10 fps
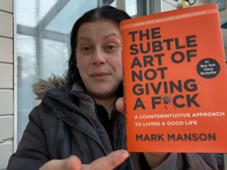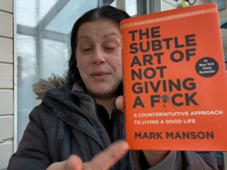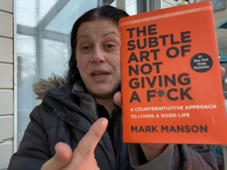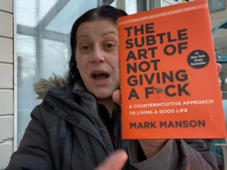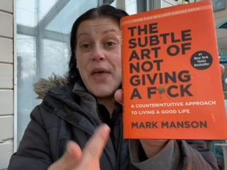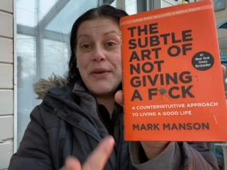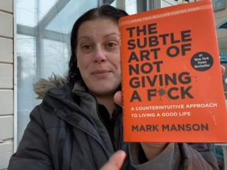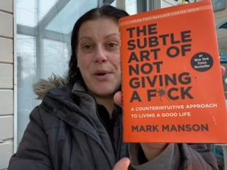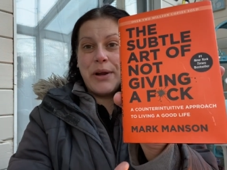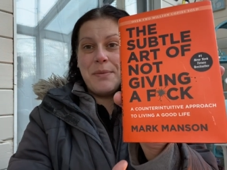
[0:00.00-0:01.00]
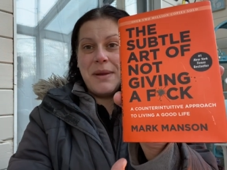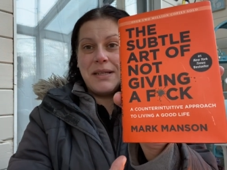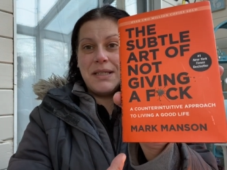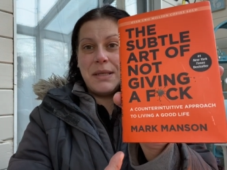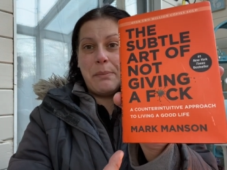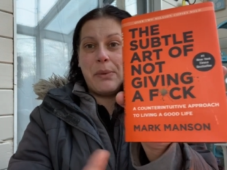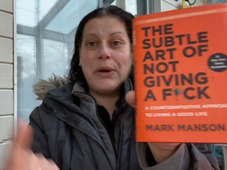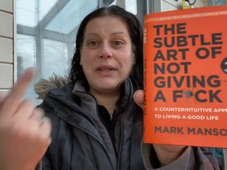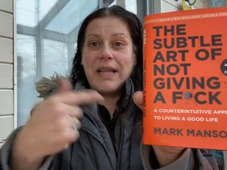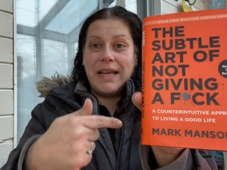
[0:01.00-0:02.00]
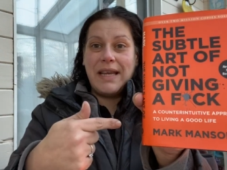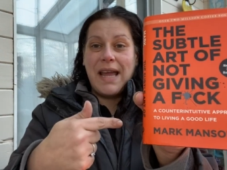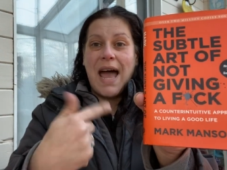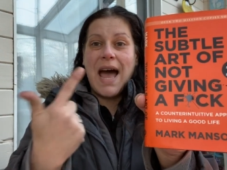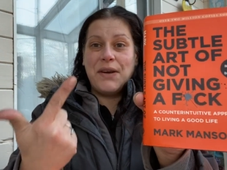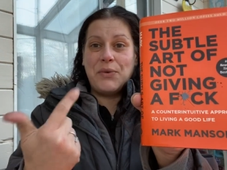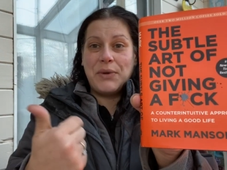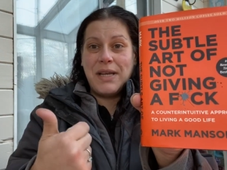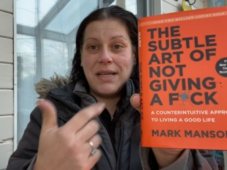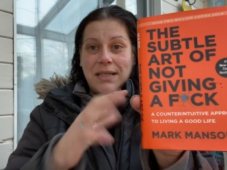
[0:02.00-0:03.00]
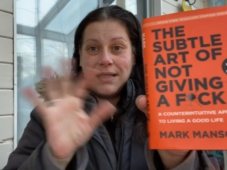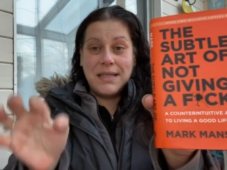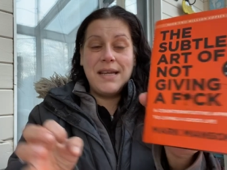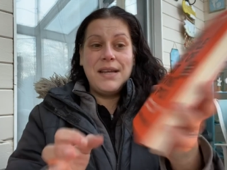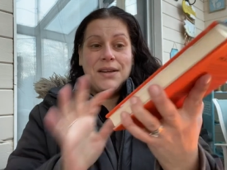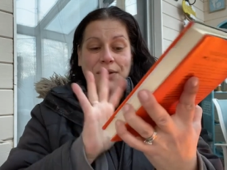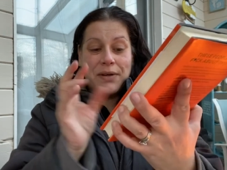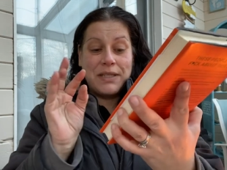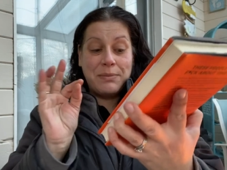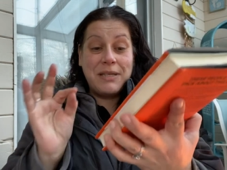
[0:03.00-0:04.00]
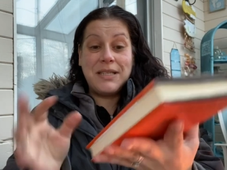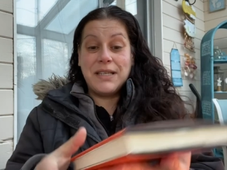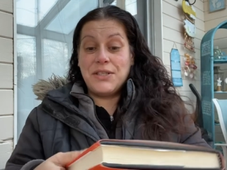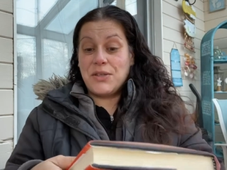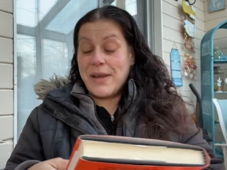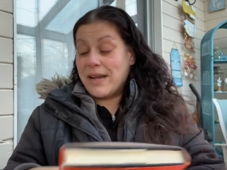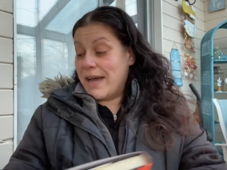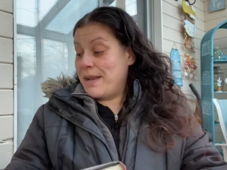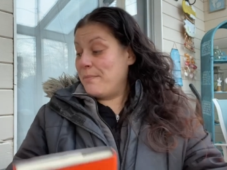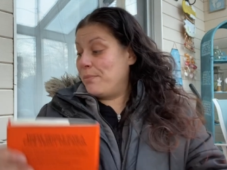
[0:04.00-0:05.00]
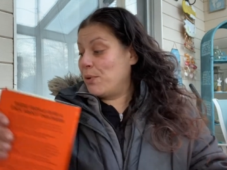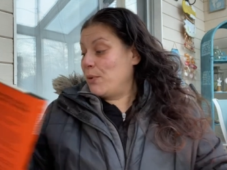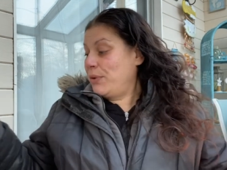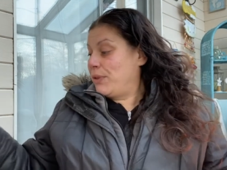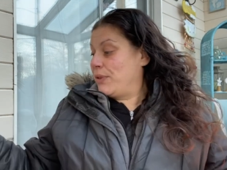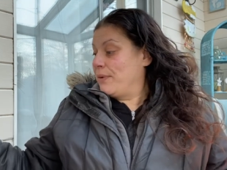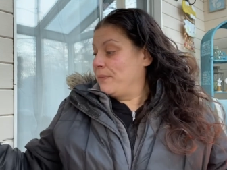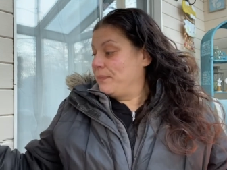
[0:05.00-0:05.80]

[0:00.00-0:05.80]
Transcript: the other Mark Manson book that he had on his Christmas list. So I got him both.